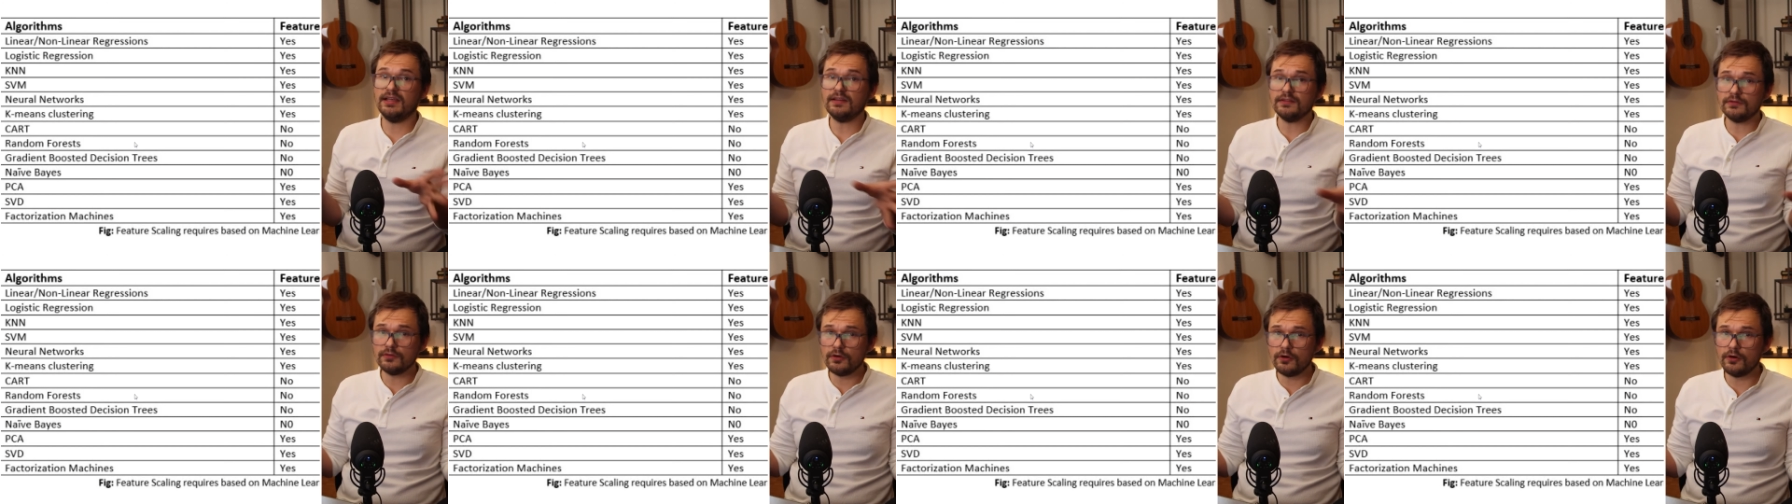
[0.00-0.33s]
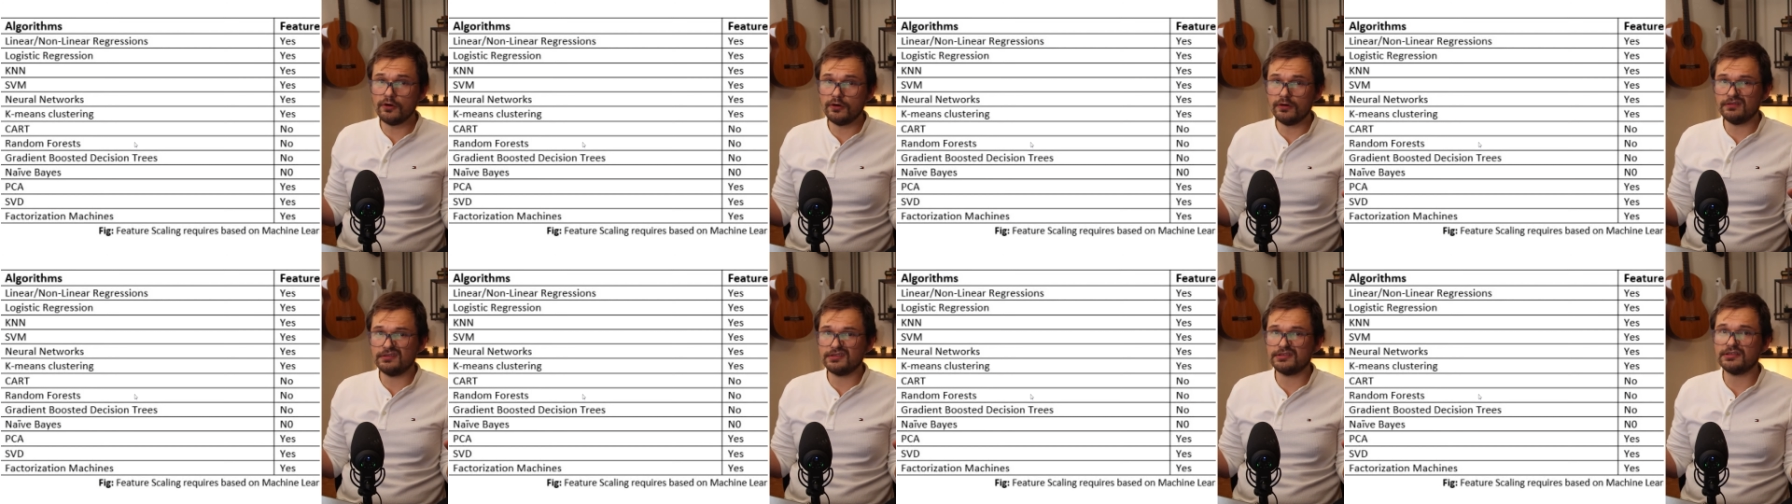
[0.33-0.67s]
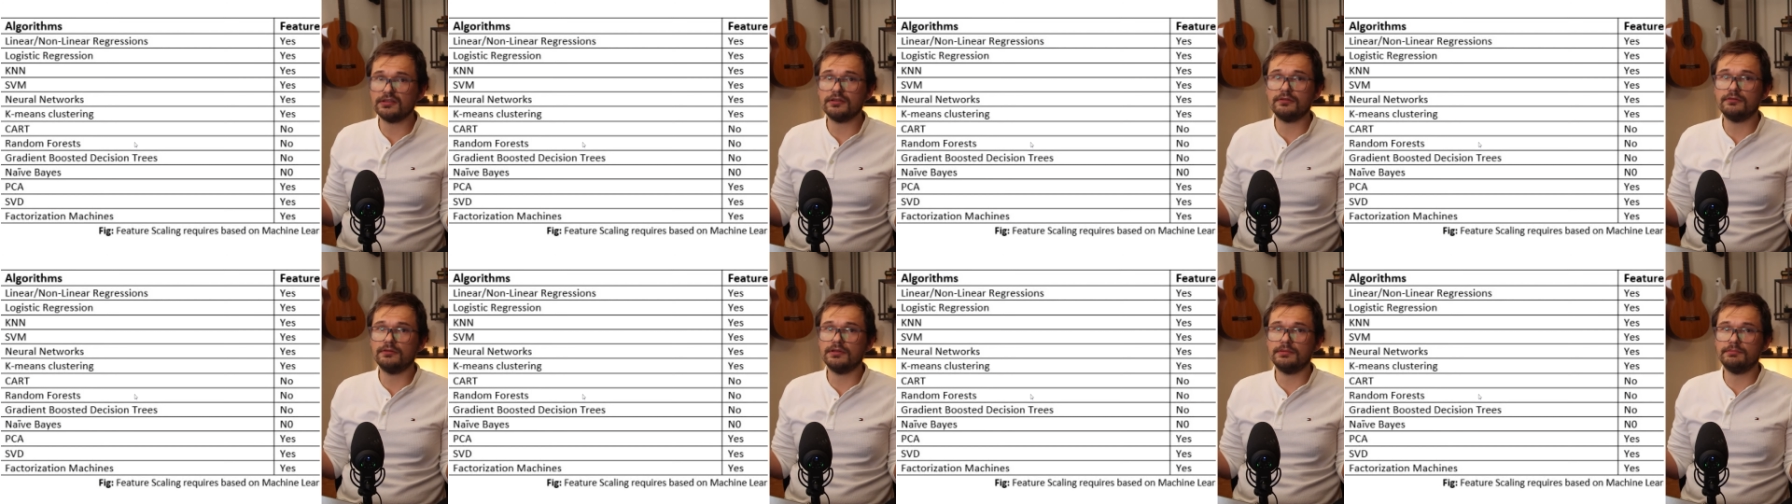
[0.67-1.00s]
It doesn't
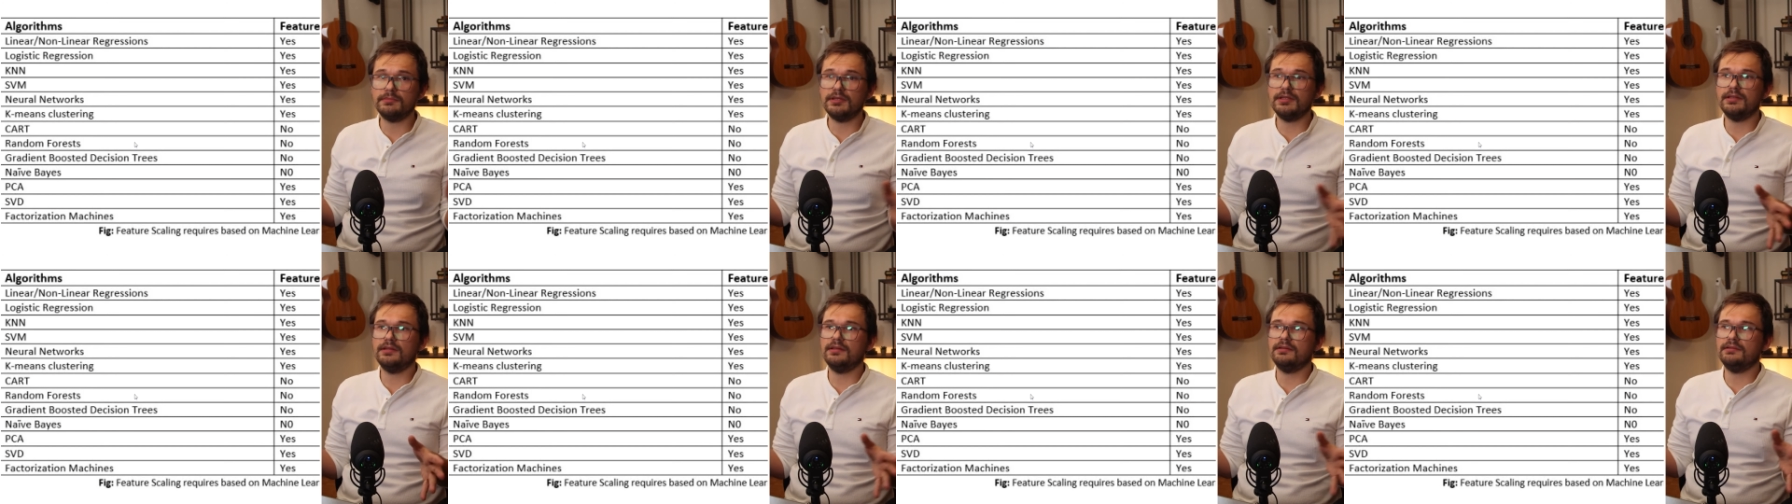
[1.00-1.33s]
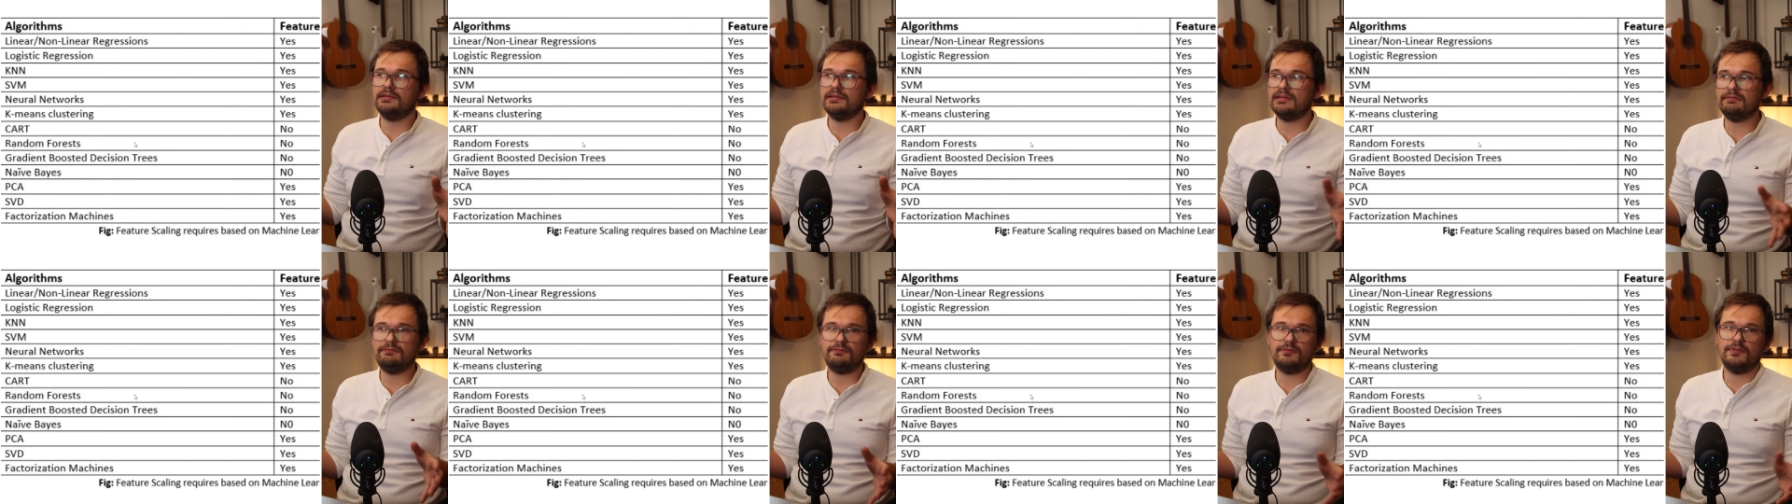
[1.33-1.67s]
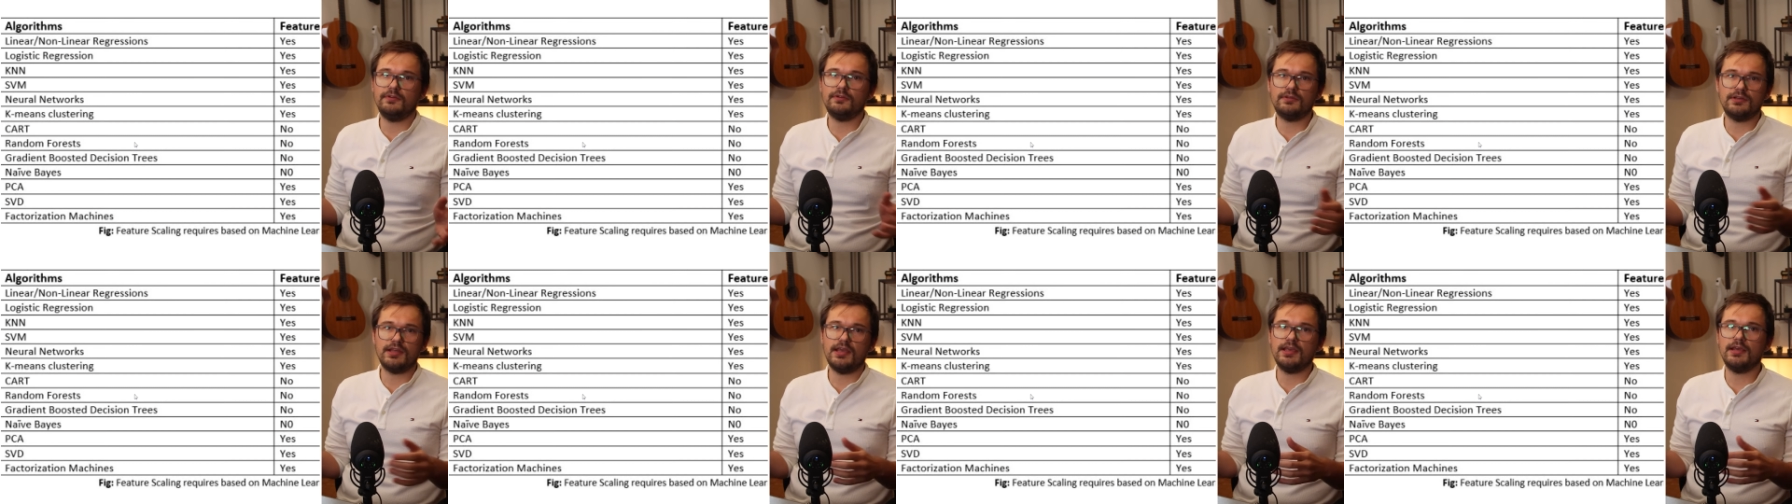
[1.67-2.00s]
hurt, so I mean,
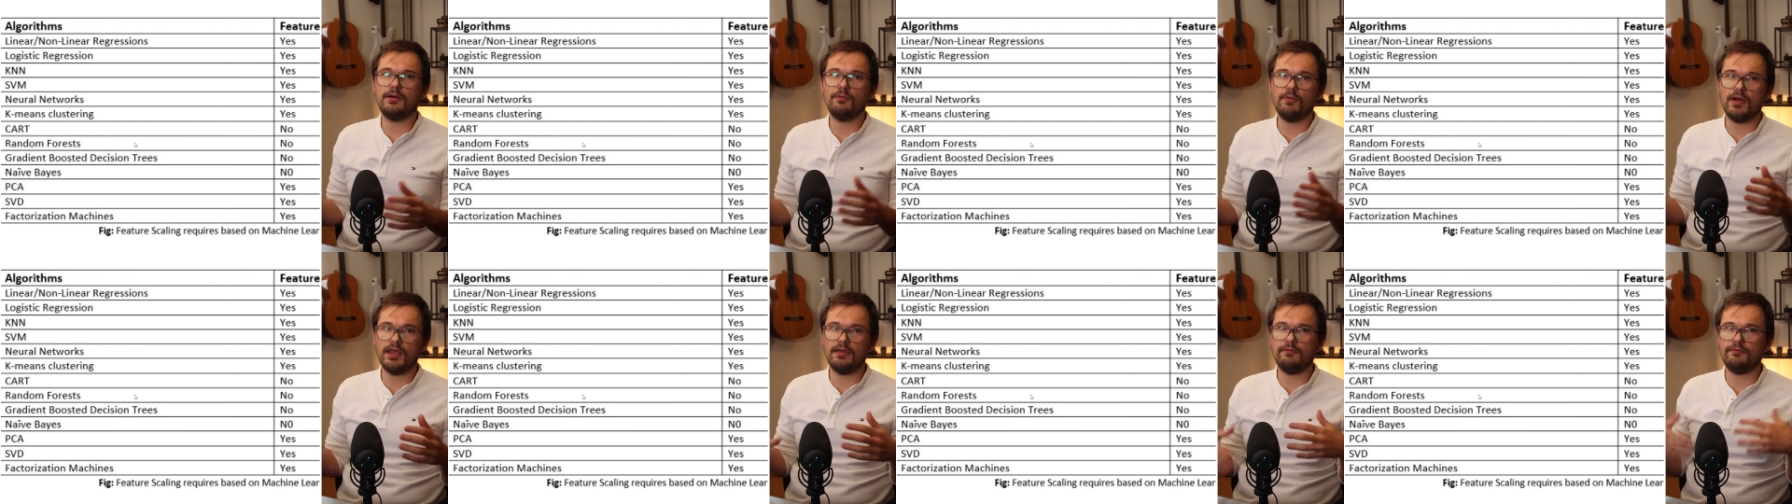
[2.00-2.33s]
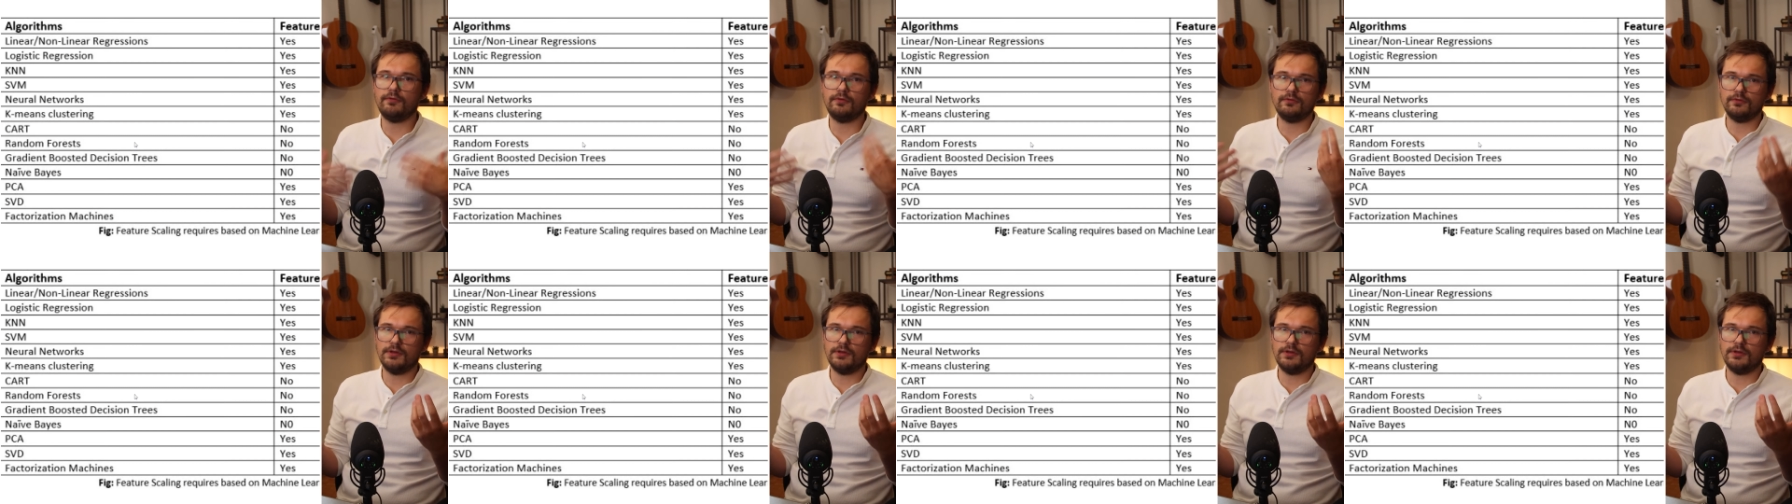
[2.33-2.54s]
if your takeaway